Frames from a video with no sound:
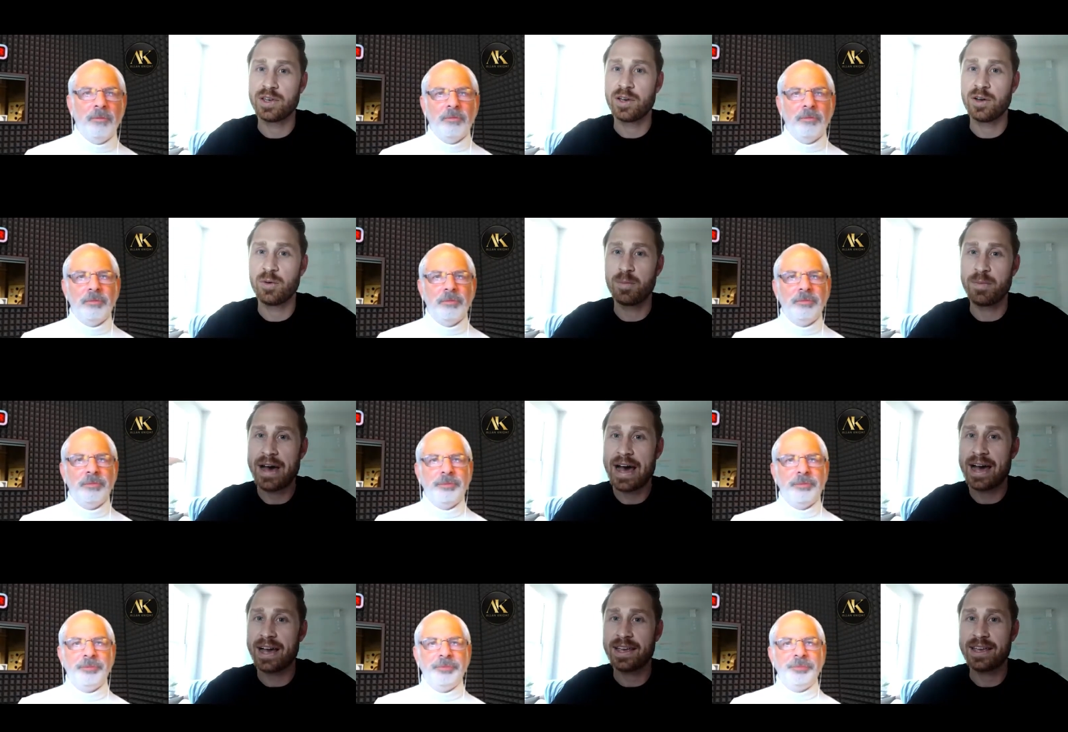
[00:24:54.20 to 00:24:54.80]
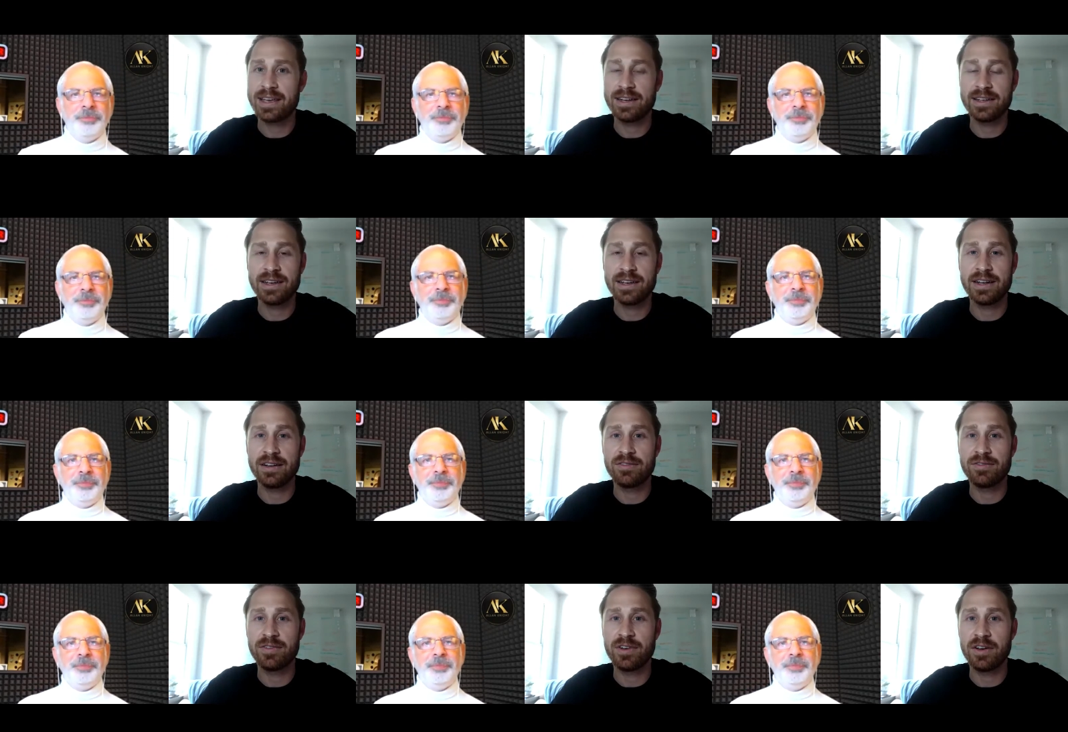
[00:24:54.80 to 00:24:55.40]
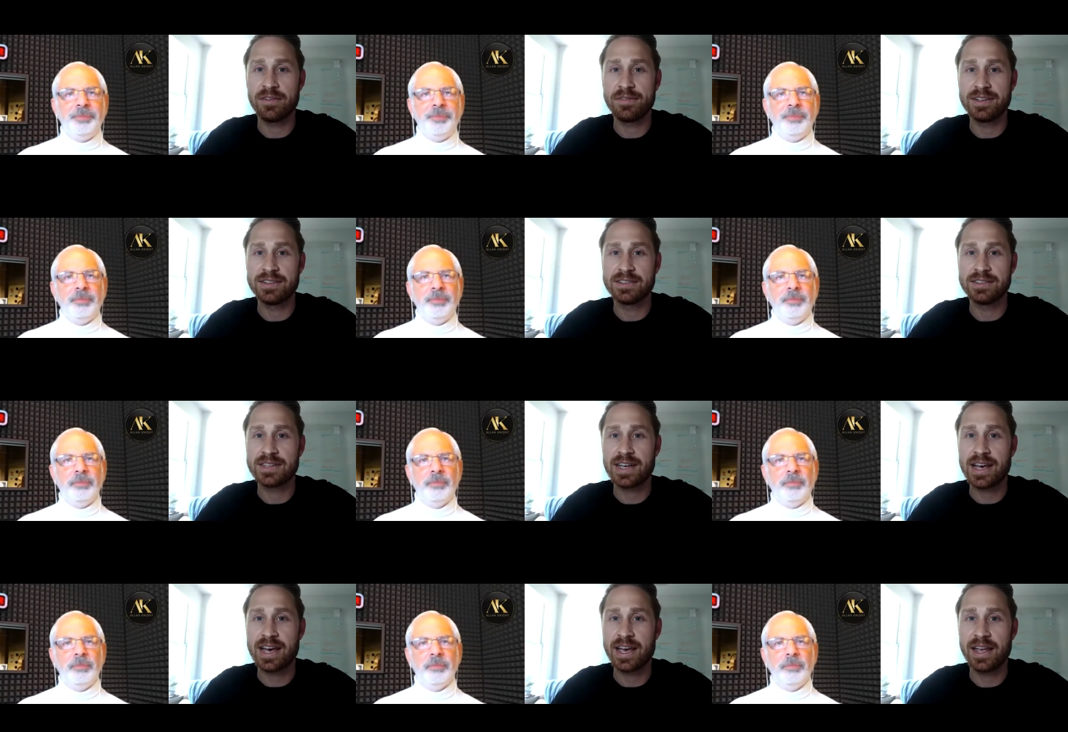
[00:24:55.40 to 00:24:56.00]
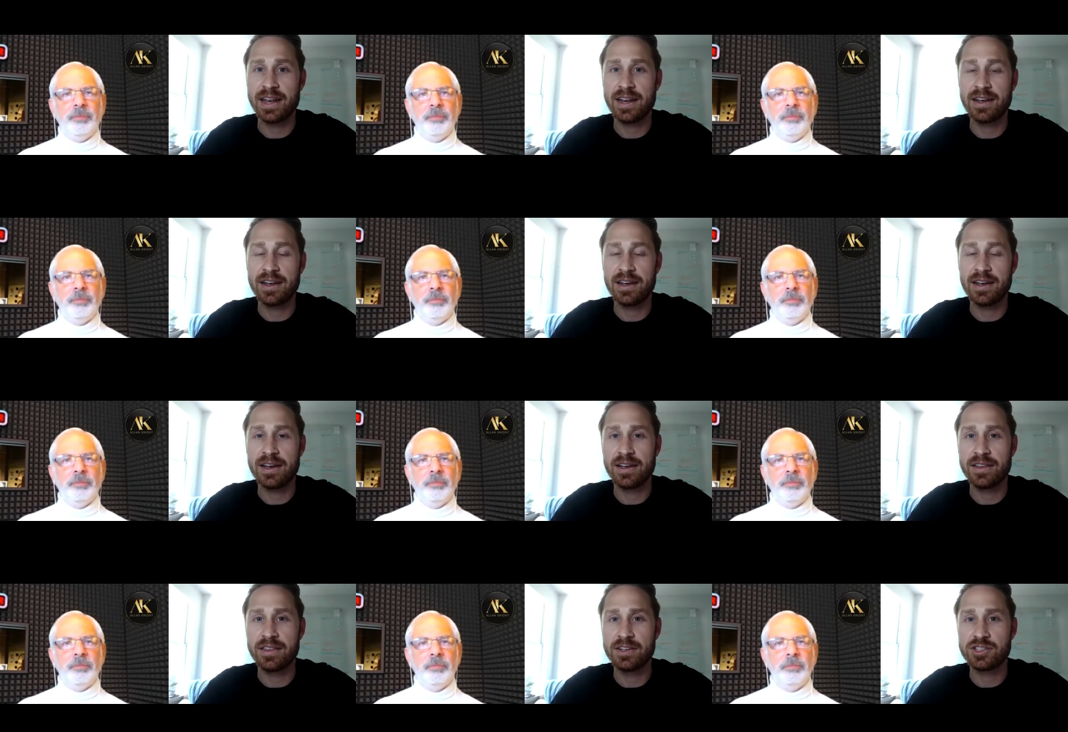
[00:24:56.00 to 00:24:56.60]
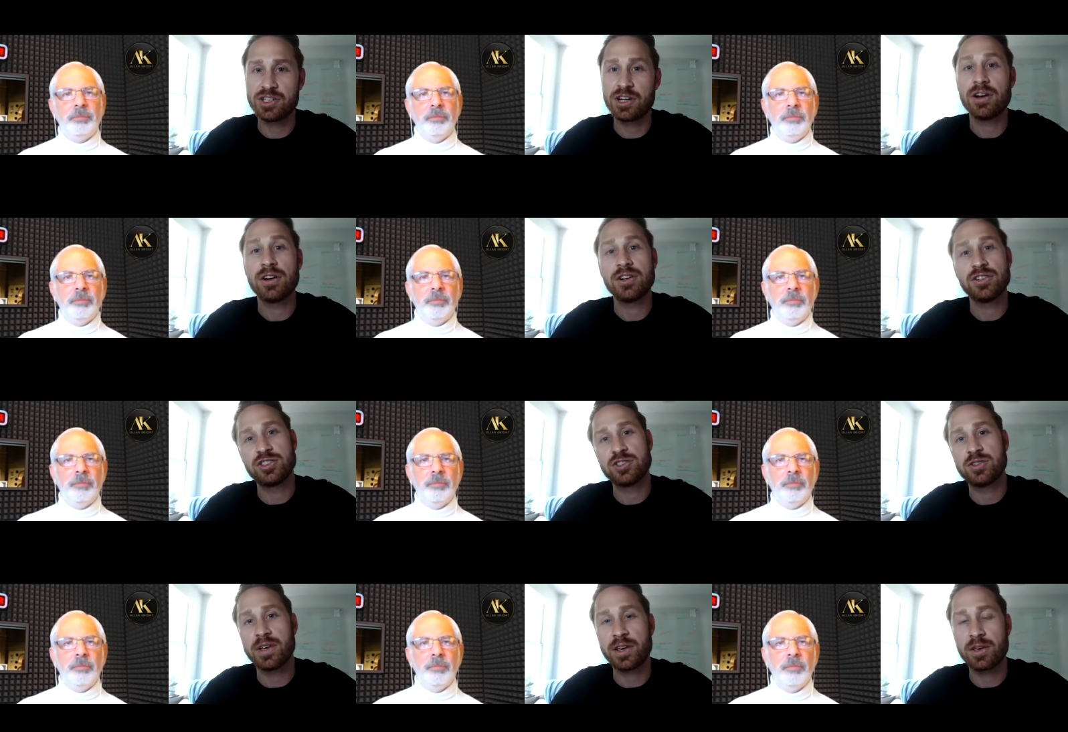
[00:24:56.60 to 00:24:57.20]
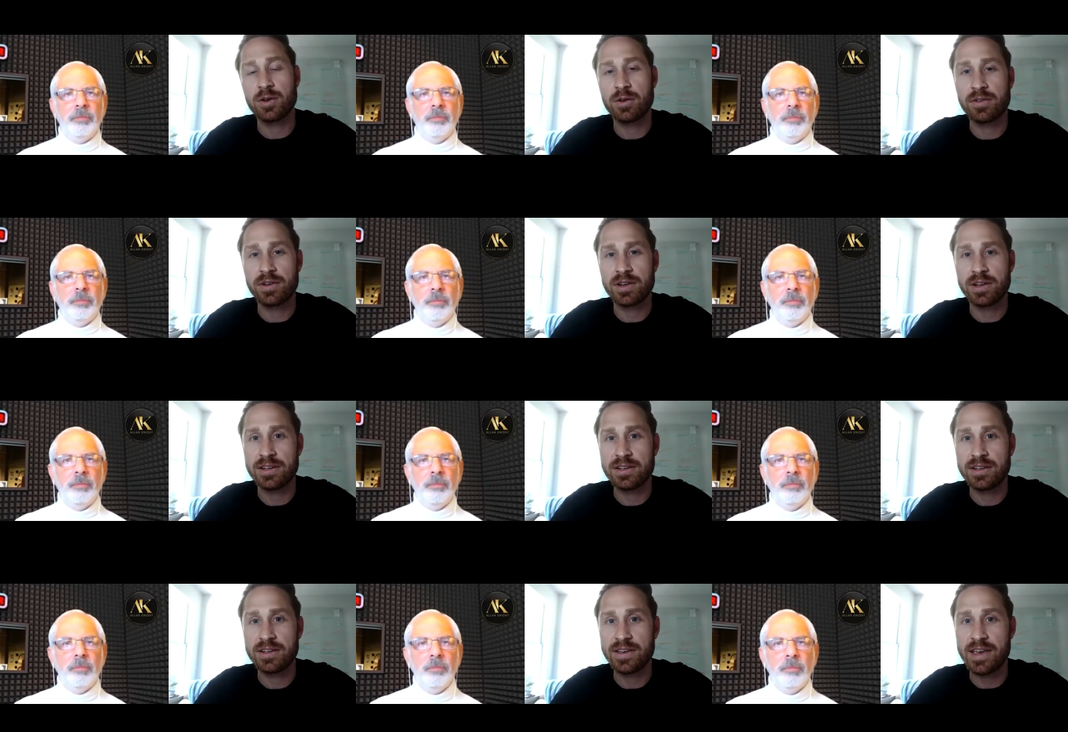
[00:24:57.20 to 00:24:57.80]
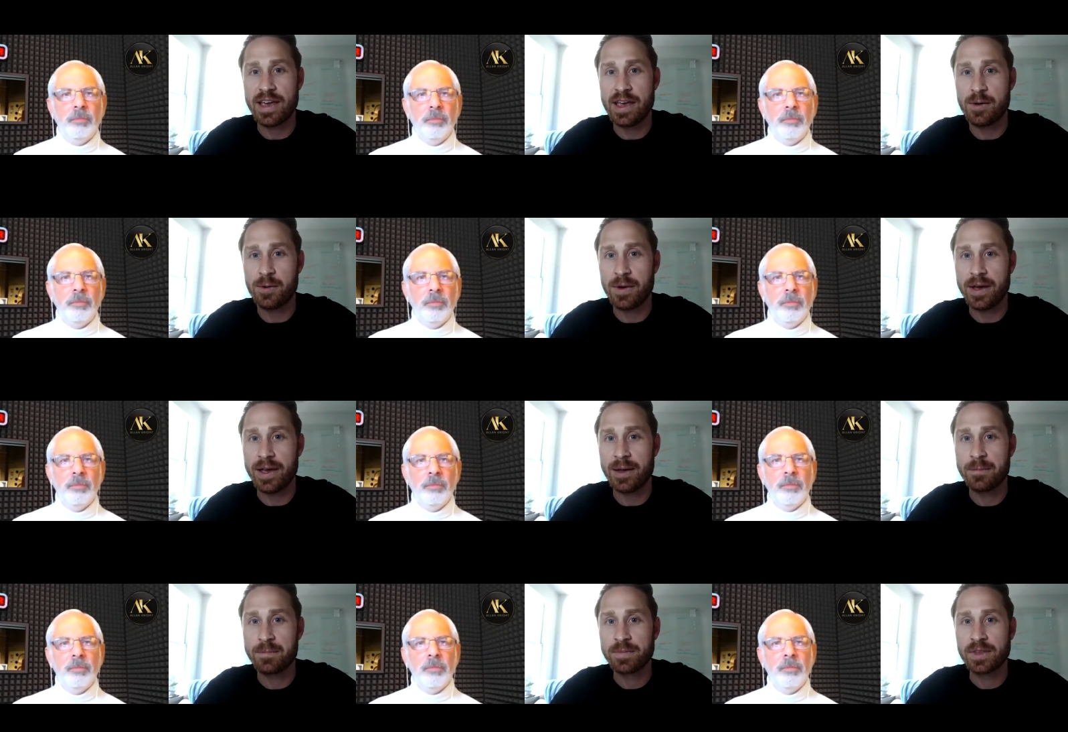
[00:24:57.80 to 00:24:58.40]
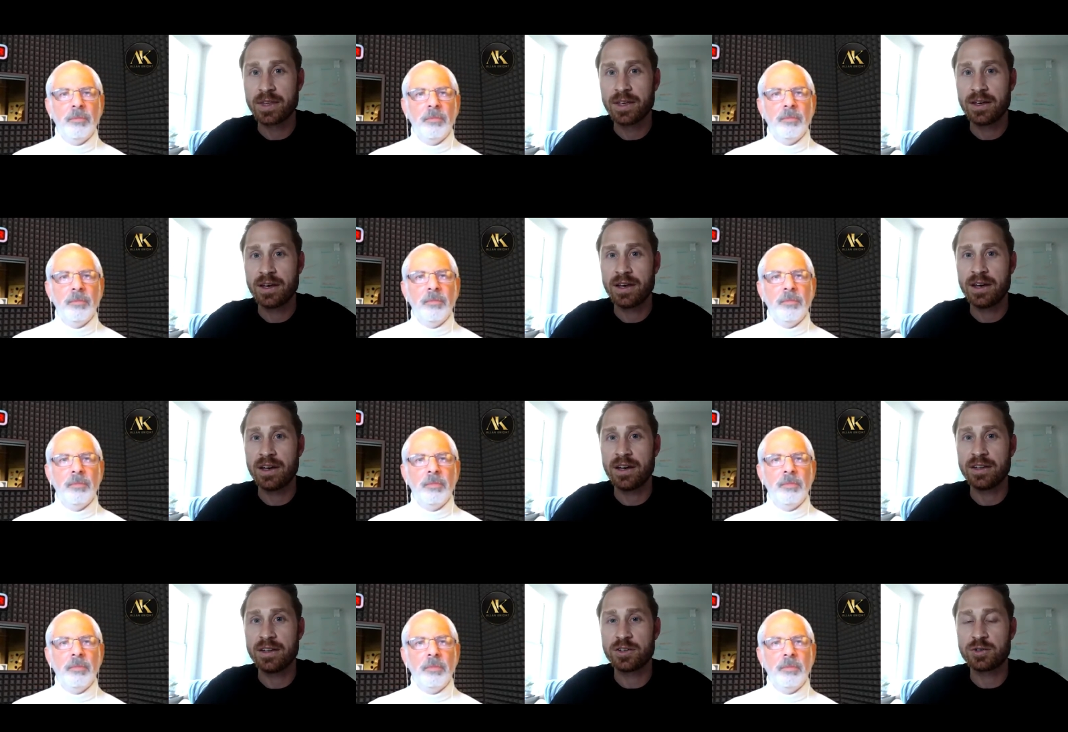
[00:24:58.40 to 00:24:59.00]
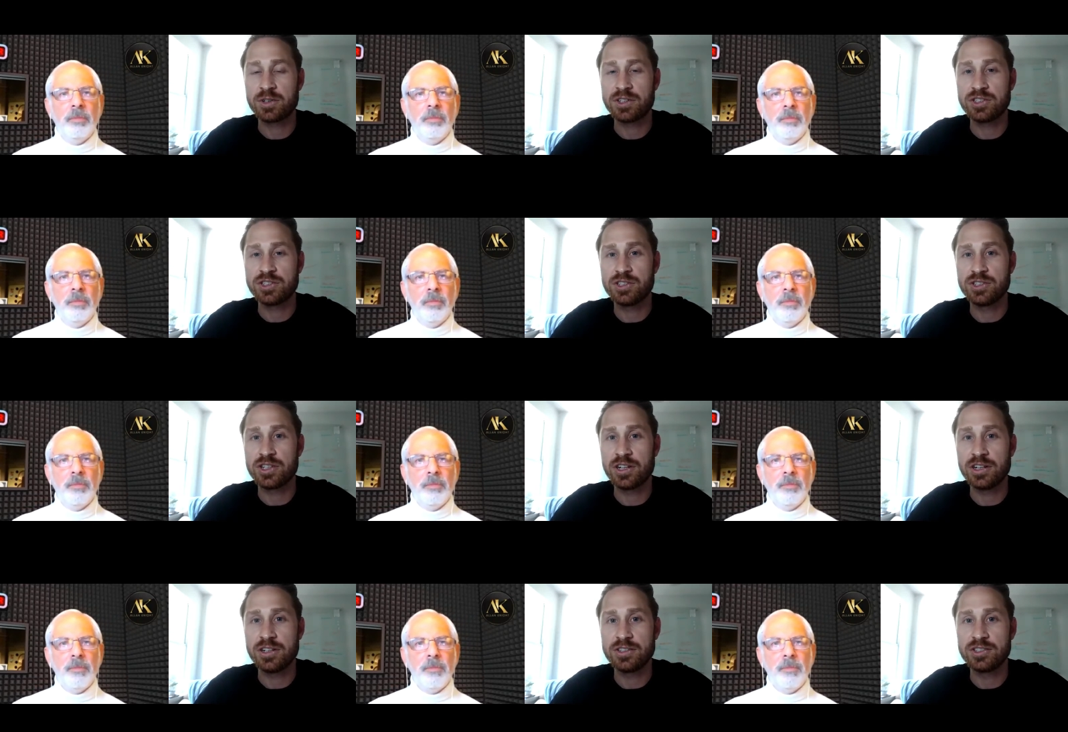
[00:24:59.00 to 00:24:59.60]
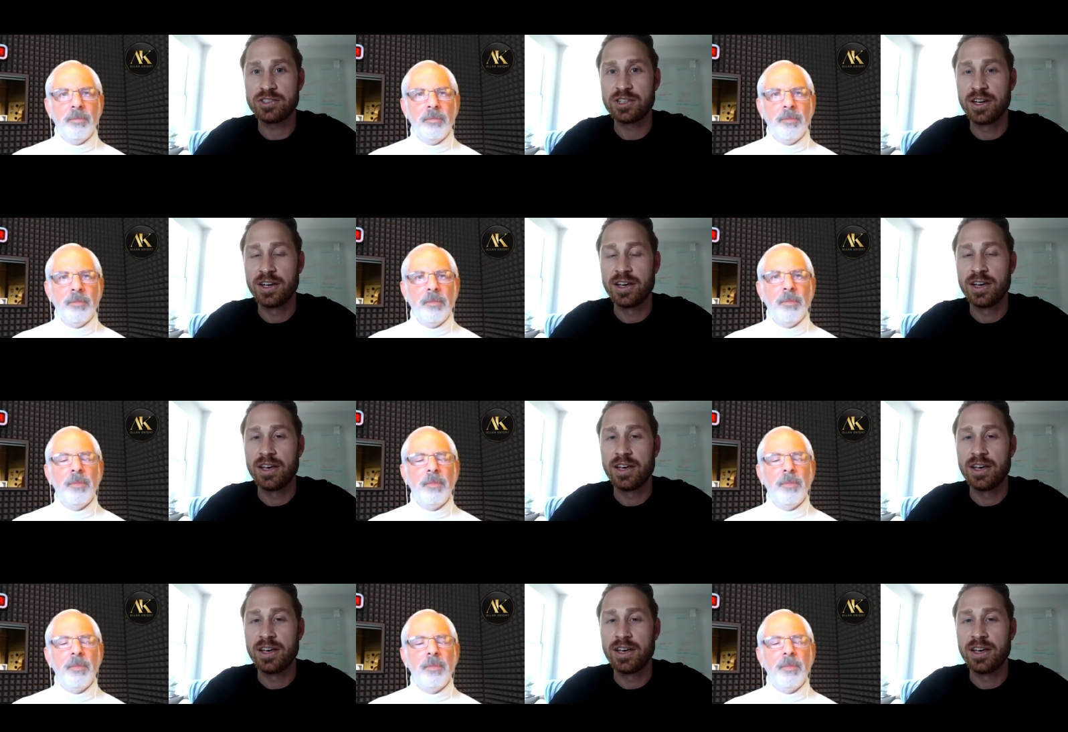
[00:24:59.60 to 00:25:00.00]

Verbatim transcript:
Speaker 1: go back and get involved inside uh, the church. So I go over to, to Gateway, uh, the Christian church